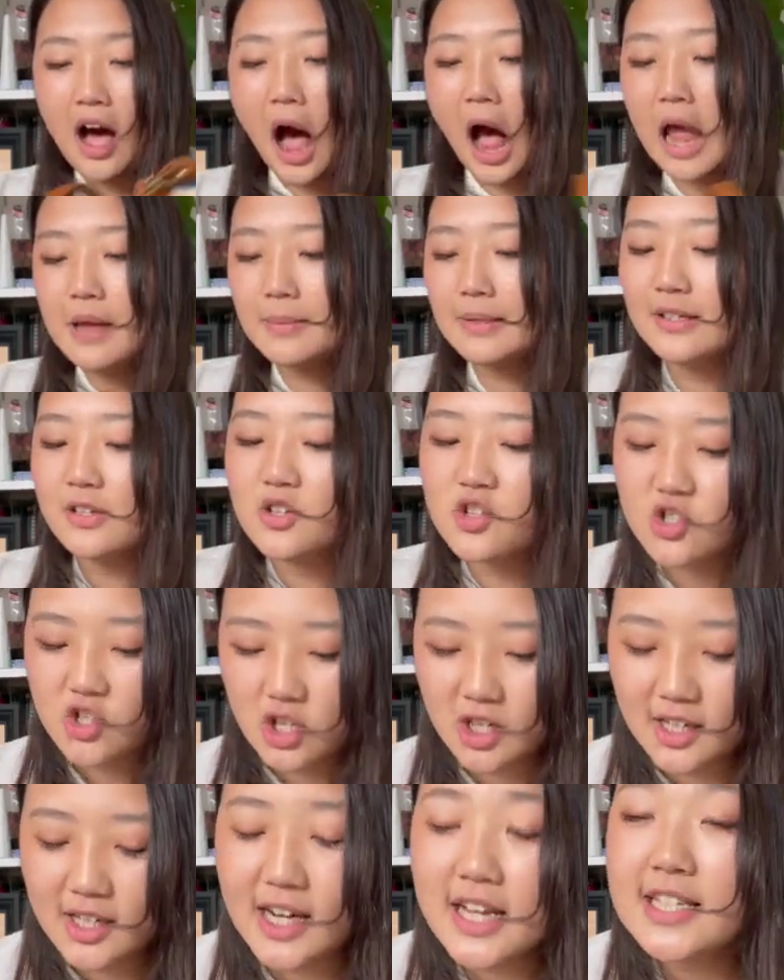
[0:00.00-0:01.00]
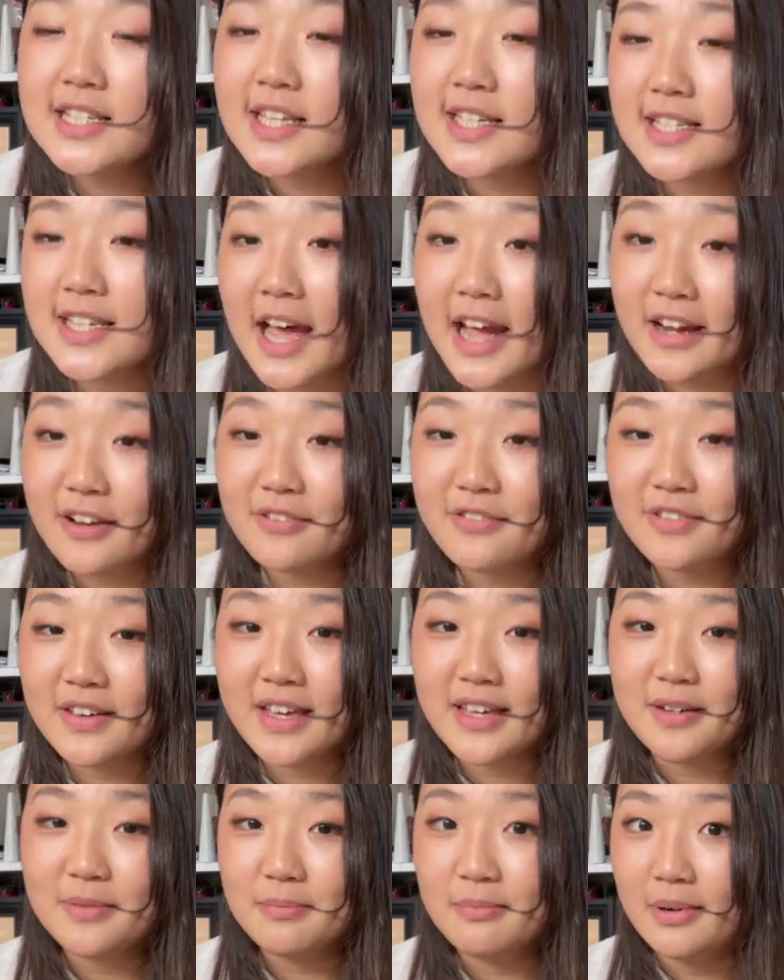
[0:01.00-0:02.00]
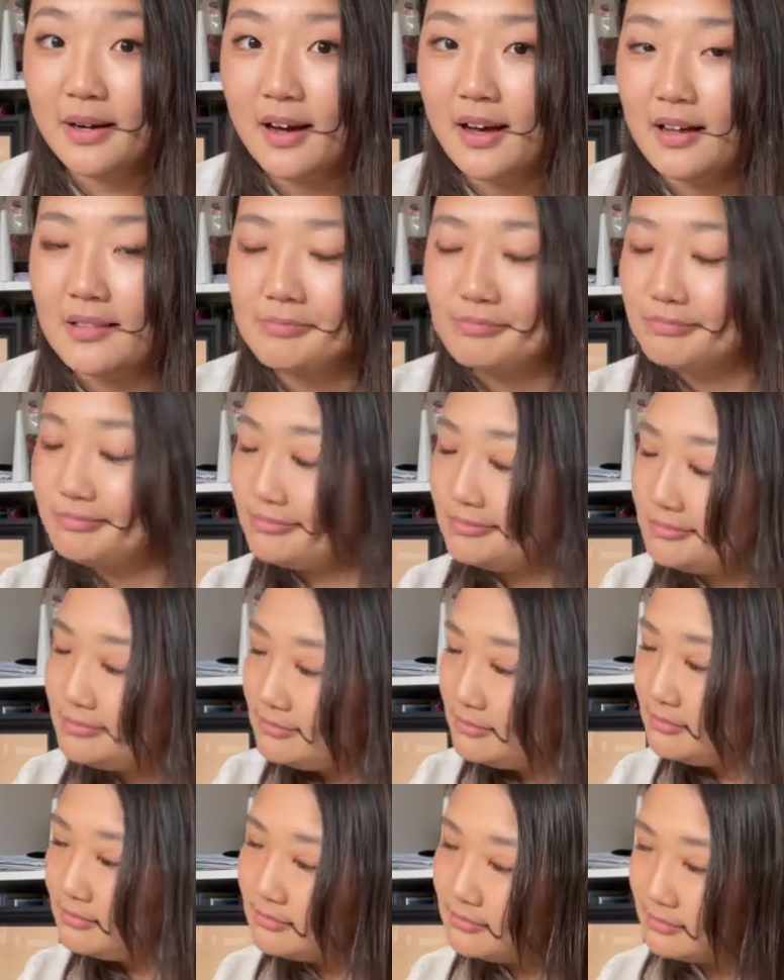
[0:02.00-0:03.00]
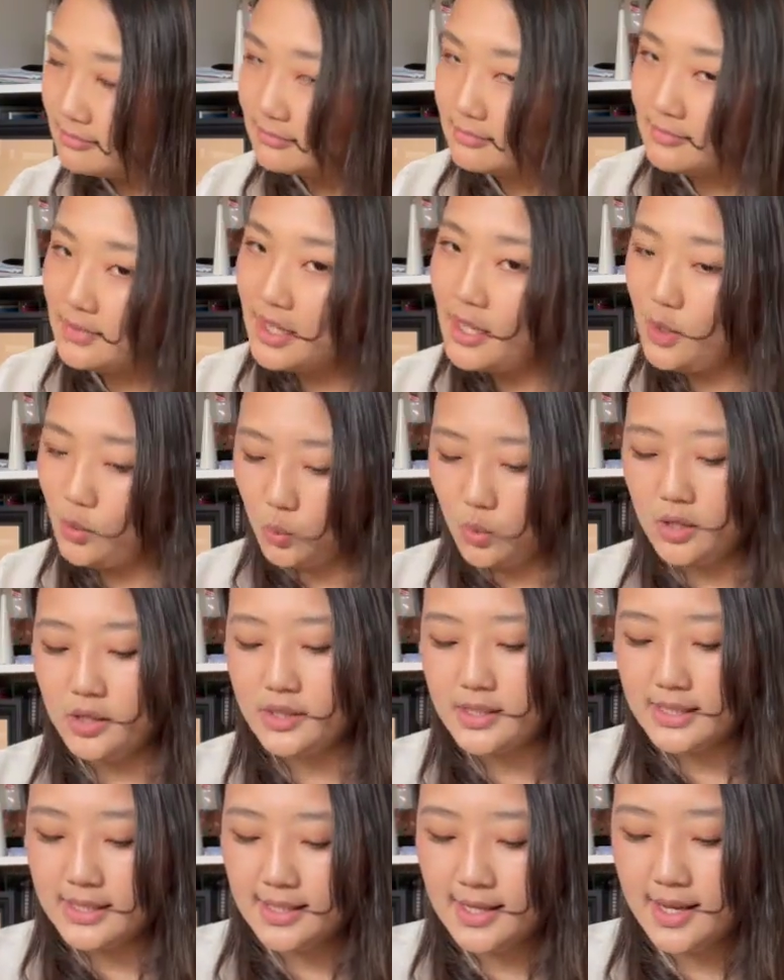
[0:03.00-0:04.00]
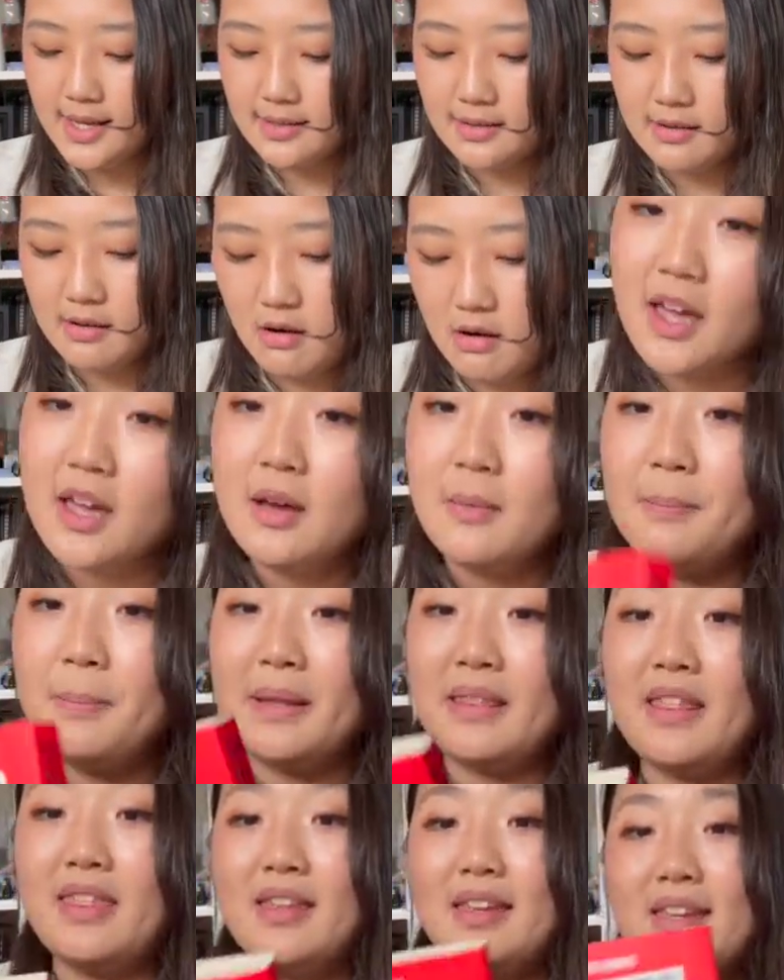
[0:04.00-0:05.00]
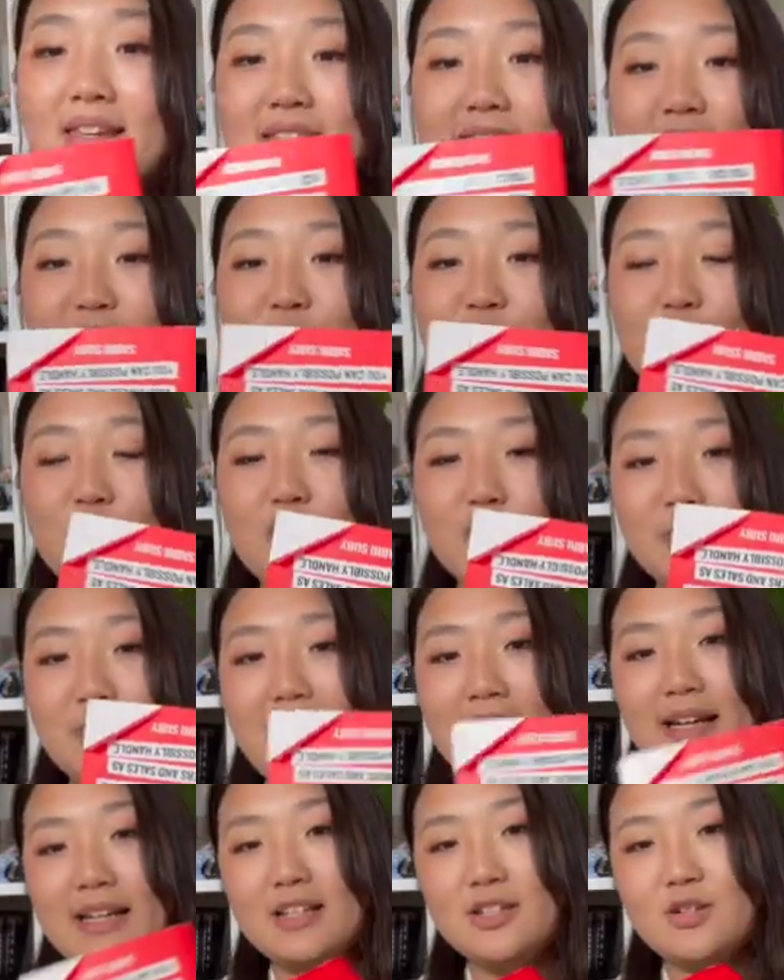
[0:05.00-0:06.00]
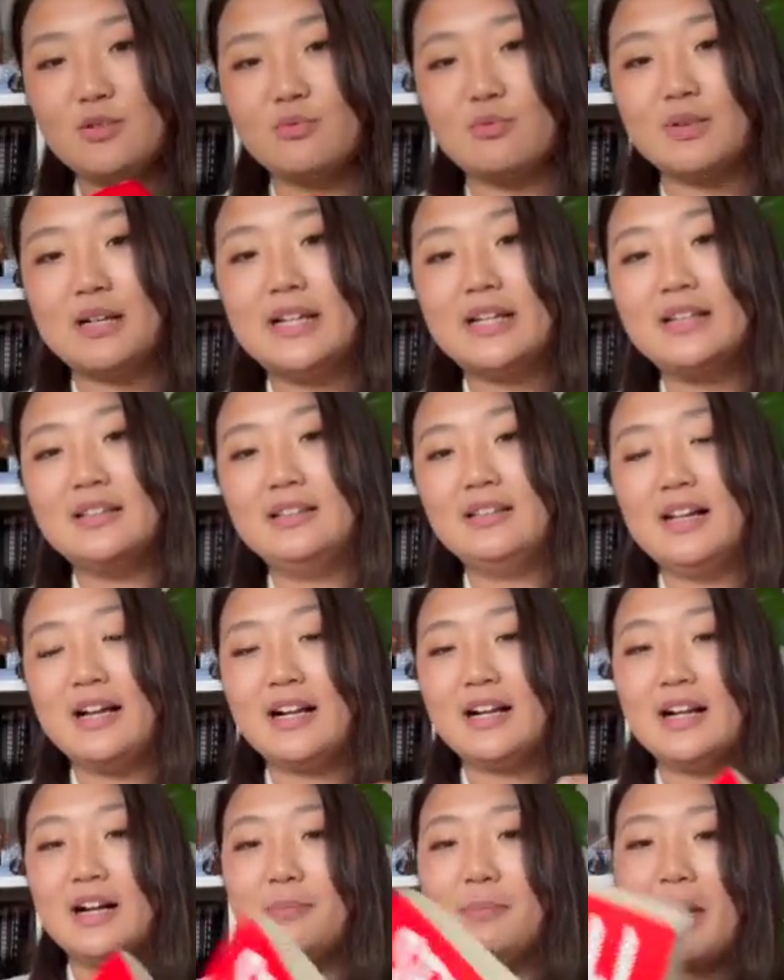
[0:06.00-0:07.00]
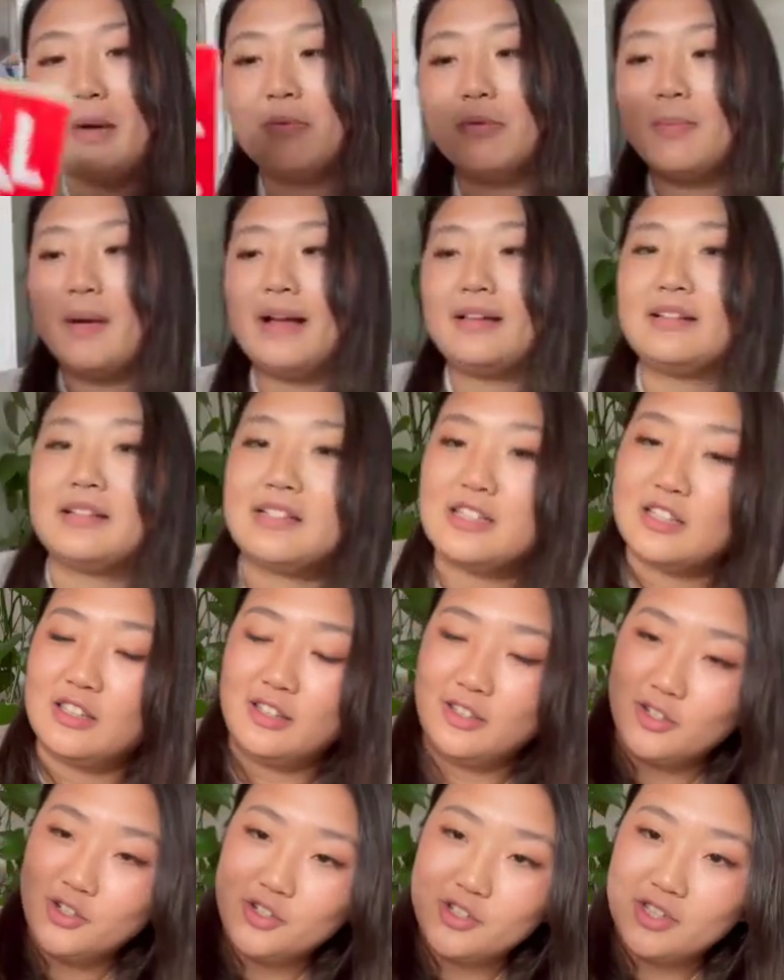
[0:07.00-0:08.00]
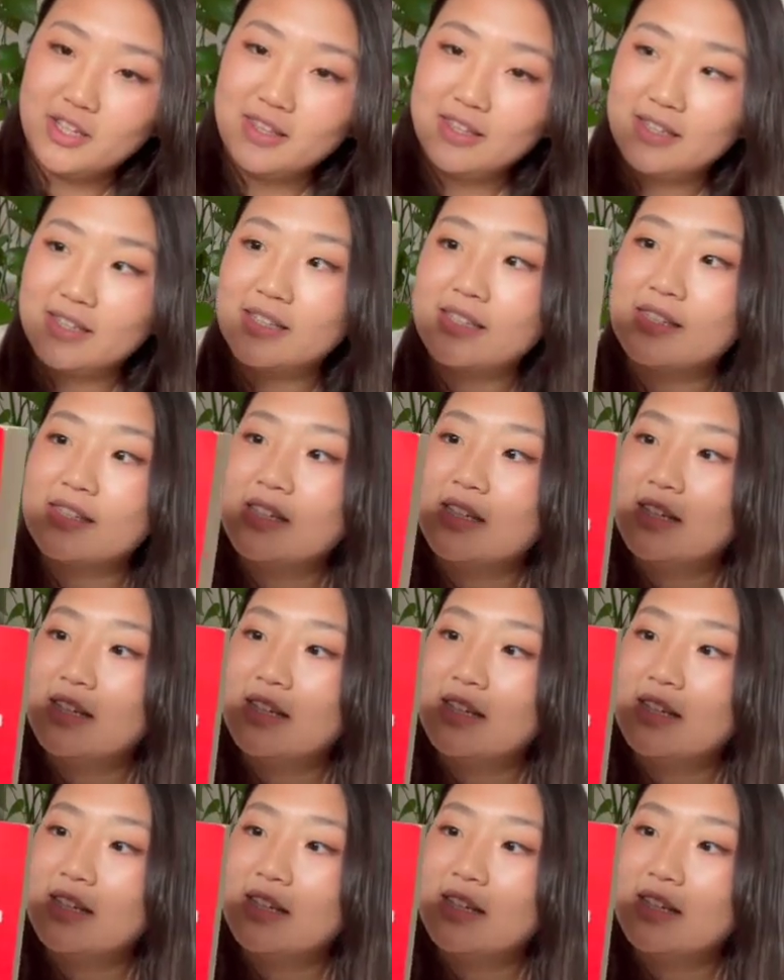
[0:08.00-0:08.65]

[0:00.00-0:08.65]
I mean, sure, it's a tight fit, but it worked in the end, girl. But the thing is, if you're planning to read like a paperback that's larger than this,